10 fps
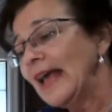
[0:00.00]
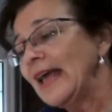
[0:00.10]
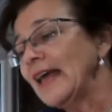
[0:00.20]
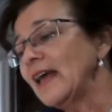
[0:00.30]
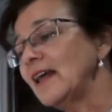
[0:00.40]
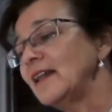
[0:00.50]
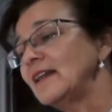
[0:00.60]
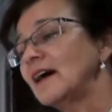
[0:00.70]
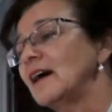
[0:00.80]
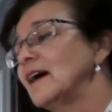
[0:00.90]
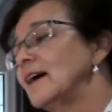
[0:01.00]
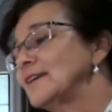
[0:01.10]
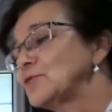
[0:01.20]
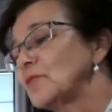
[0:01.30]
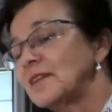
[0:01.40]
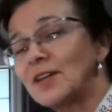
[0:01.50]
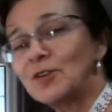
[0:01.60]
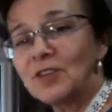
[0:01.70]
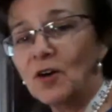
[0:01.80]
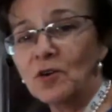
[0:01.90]
And it's one of
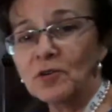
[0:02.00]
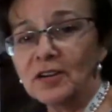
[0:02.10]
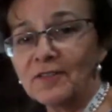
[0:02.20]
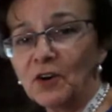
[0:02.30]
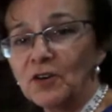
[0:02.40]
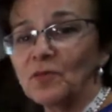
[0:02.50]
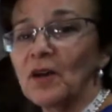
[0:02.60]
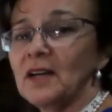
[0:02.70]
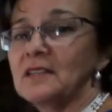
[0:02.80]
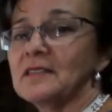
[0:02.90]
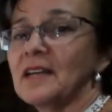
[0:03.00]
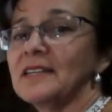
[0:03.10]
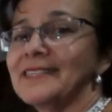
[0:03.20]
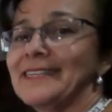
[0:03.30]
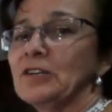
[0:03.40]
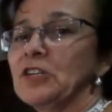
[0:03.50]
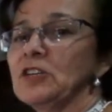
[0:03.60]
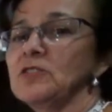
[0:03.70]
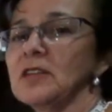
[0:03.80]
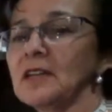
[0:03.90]
those old converted ones. Still
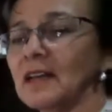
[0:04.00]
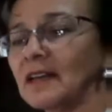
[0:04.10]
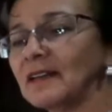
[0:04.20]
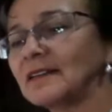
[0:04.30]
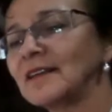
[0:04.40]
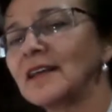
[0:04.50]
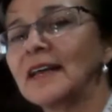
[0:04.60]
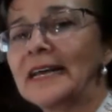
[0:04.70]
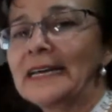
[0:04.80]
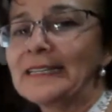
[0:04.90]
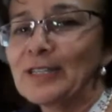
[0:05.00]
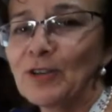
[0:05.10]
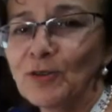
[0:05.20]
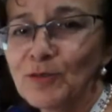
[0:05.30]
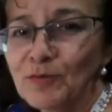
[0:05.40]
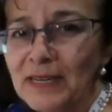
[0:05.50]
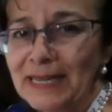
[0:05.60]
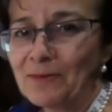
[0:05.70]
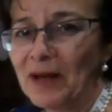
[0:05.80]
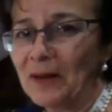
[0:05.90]
use it. It sews
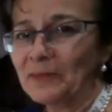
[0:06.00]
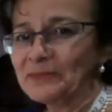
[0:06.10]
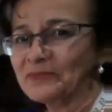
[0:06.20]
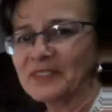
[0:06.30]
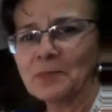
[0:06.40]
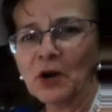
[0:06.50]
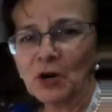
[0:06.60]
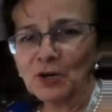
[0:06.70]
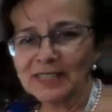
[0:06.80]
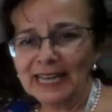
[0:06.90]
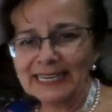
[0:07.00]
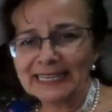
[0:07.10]
really well. It purrs